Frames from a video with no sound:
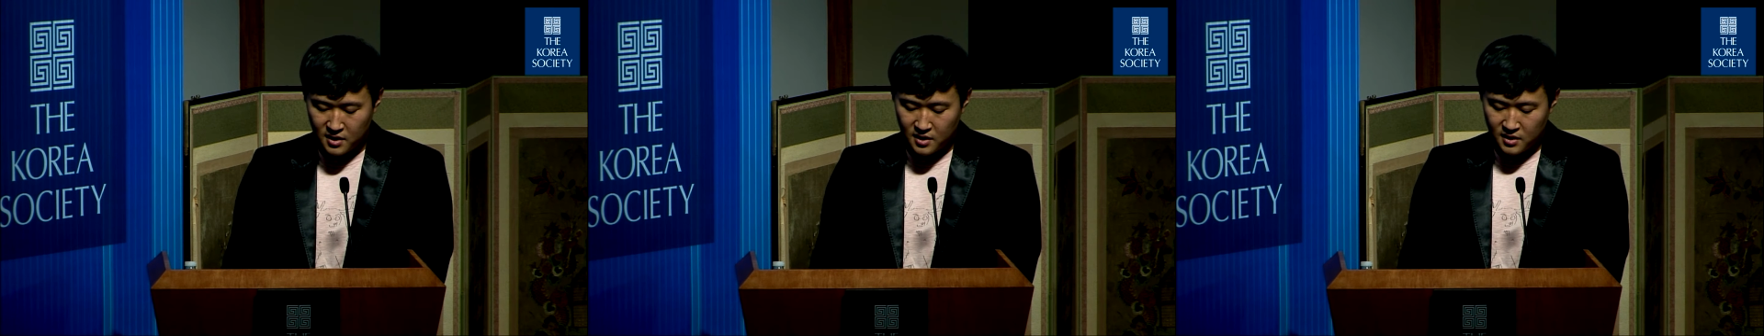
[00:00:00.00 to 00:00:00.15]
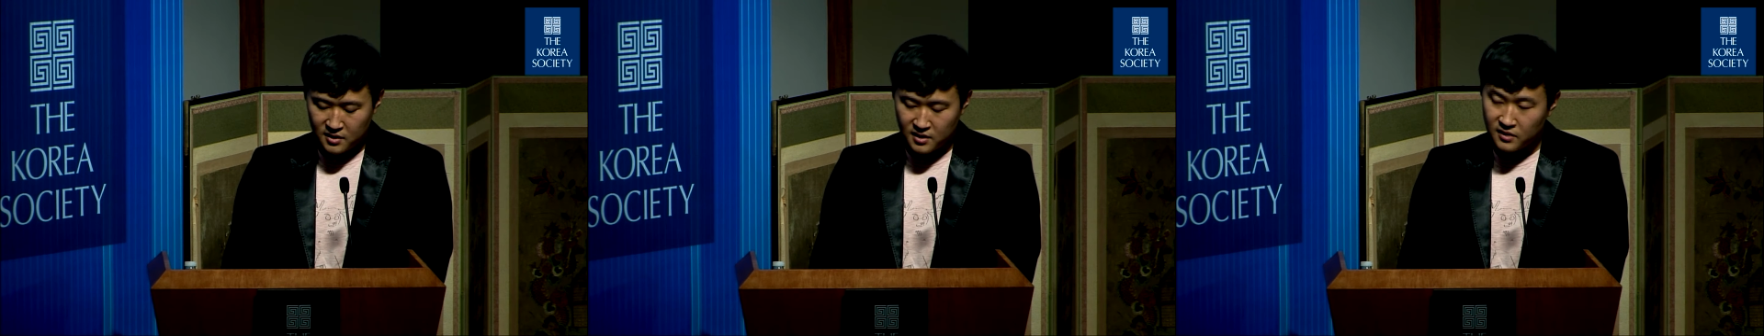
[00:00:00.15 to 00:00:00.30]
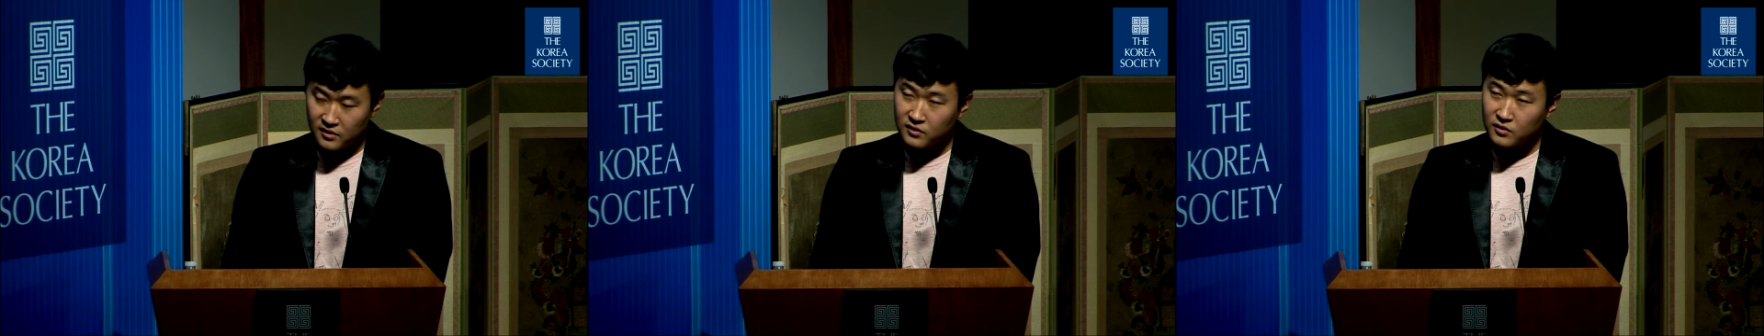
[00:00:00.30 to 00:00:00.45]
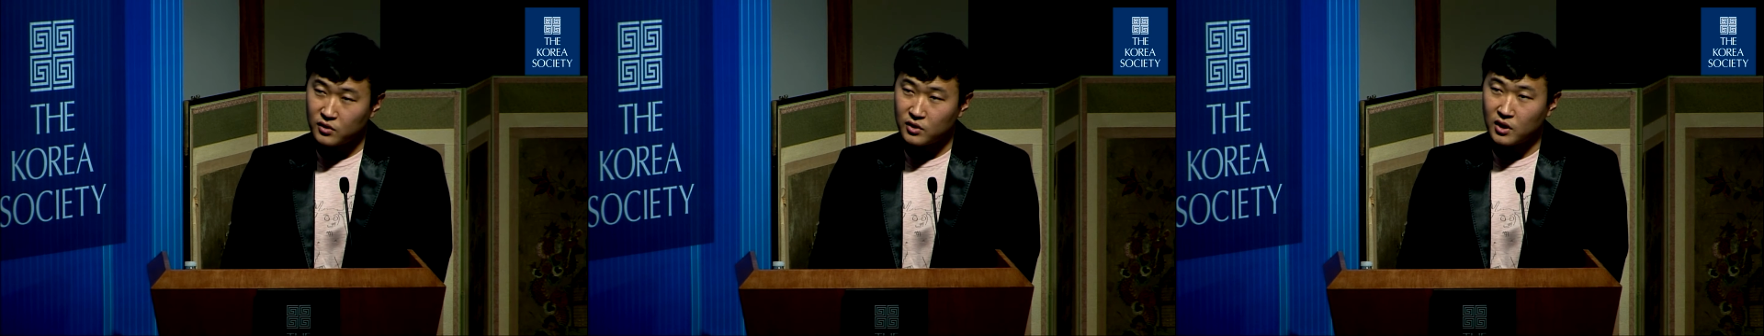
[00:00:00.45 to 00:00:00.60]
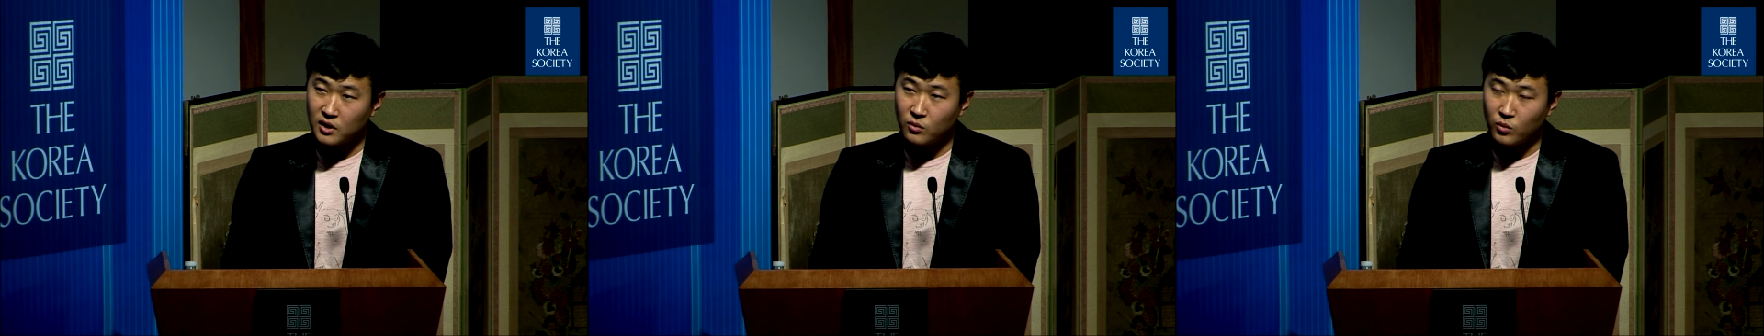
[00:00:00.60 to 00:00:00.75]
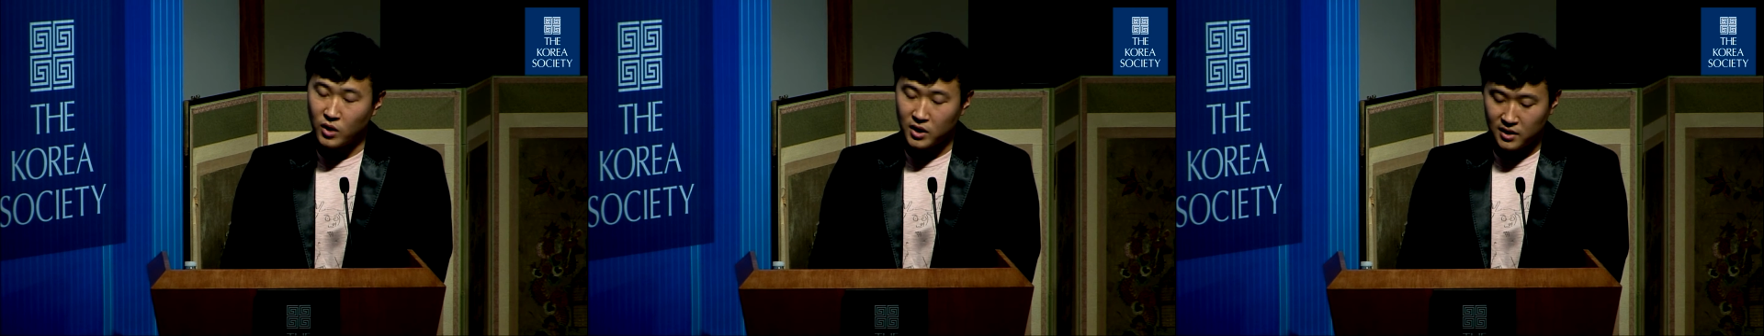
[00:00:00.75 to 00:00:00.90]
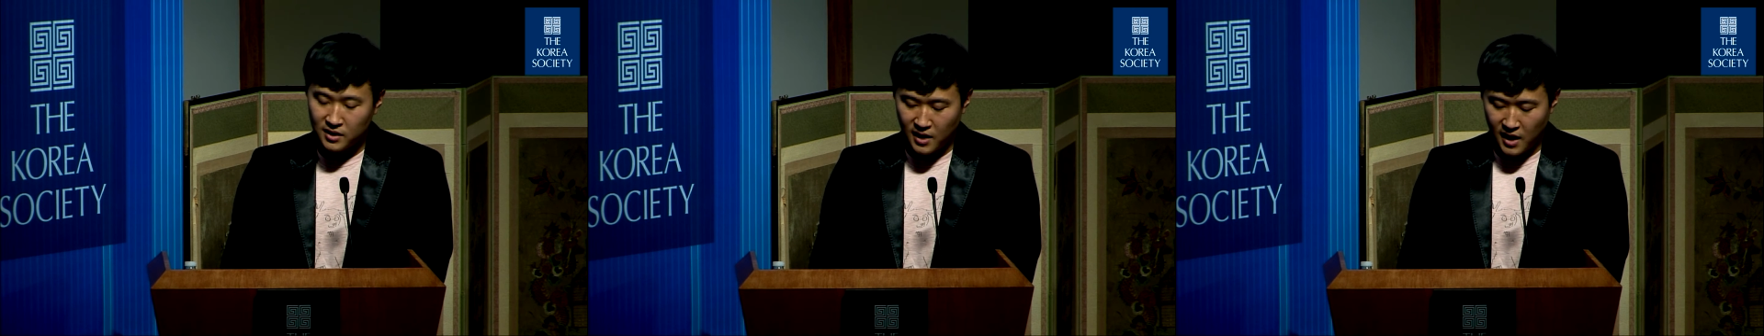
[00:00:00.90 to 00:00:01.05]
T stood on
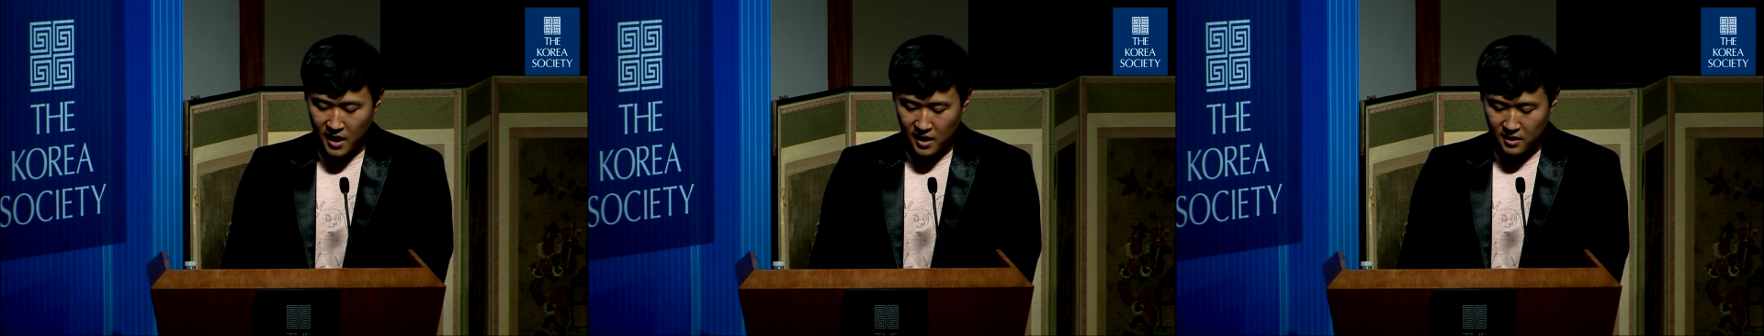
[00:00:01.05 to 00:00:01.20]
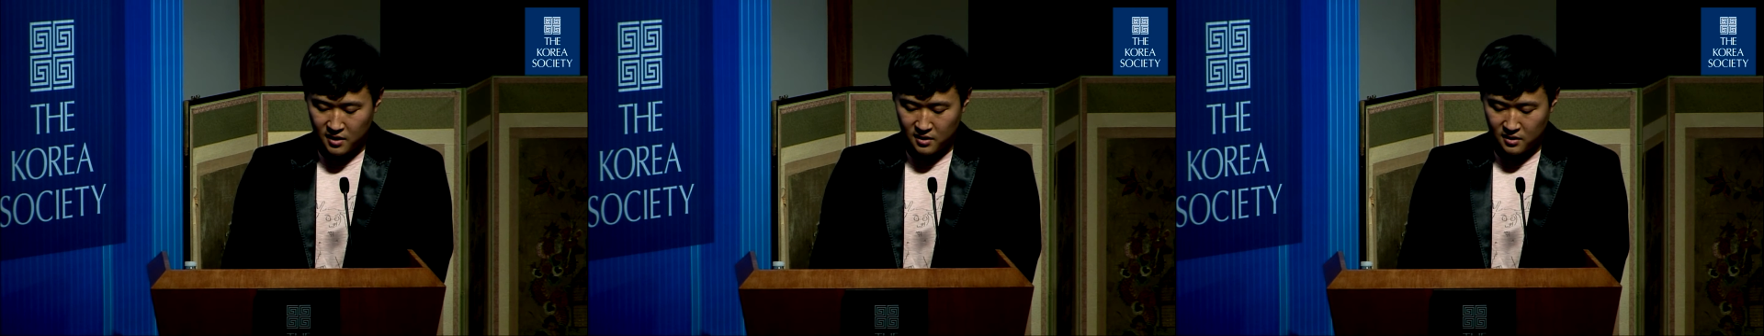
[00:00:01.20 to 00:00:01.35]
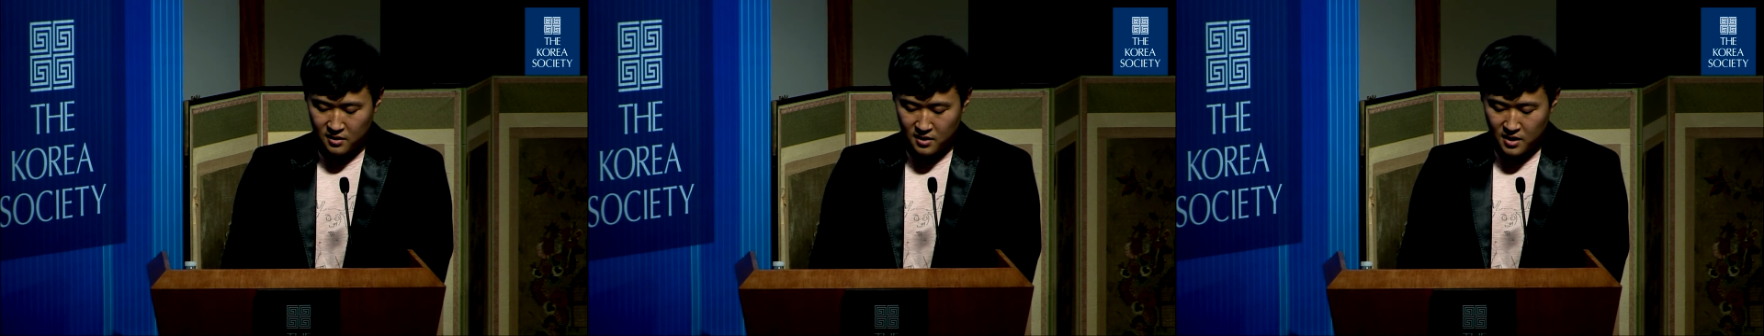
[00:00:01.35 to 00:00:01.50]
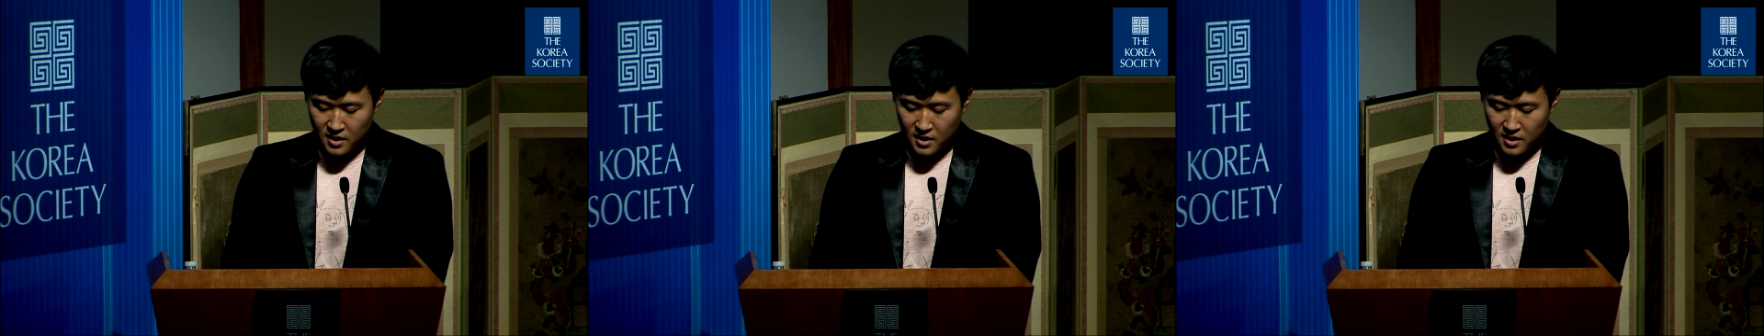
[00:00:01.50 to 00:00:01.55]
one leg,